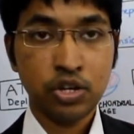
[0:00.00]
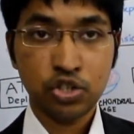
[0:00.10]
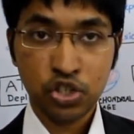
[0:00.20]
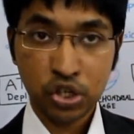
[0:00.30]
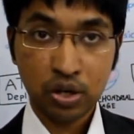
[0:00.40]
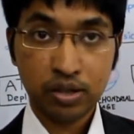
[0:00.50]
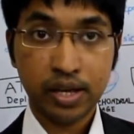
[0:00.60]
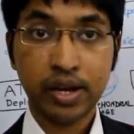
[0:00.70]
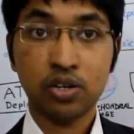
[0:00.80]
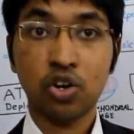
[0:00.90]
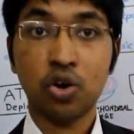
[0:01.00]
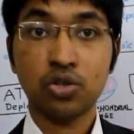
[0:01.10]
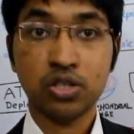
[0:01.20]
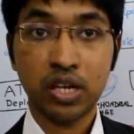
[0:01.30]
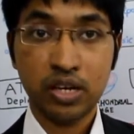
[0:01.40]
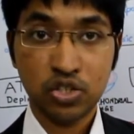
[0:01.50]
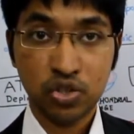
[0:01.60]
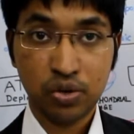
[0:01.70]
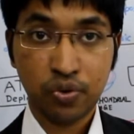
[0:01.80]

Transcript: surely they can cause cell injury.